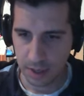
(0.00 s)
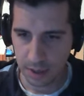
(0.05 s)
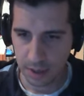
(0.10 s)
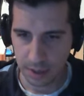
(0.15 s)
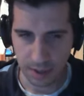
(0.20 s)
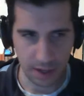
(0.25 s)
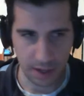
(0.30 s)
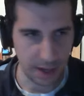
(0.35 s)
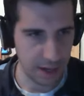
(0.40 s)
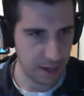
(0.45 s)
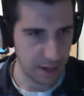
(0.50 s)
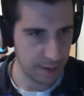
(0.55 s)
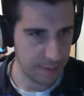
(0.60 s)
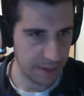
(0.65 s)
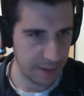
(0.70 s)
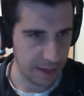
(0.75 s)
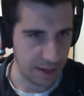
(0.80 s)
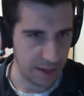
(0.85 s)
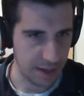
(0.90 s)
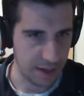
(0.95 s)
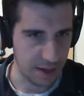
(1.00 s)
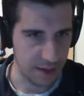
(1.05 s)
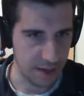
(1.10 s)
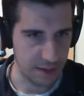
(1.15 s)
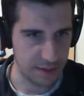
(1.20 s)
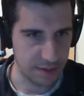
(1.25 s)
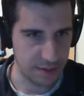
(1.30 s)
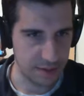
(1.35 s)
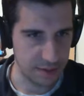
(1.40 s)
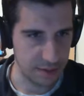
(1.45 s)
Name,
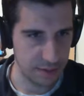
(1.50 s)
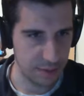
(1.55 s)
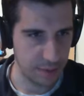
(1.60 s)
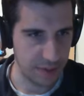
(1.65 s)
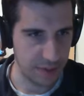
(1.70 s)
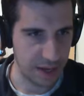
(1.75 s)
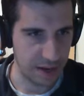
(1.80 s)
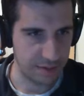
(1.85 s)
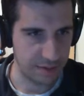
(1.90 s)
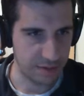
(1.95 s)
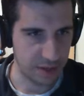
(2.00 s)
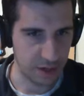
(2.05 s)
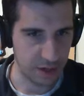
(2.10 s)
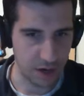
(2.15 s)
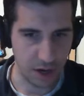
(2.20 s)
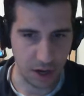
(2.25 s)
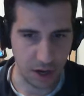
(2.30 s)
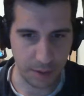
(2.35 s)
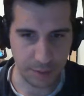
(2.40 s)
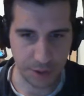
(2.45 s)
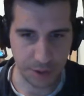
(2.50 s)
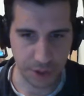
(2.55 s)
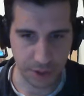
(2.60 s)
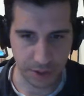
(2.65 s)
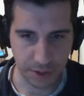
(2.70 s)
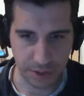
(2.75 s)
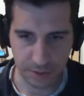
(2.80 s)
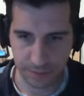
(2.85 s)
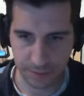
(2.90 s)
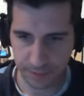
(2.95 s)
and we have the option.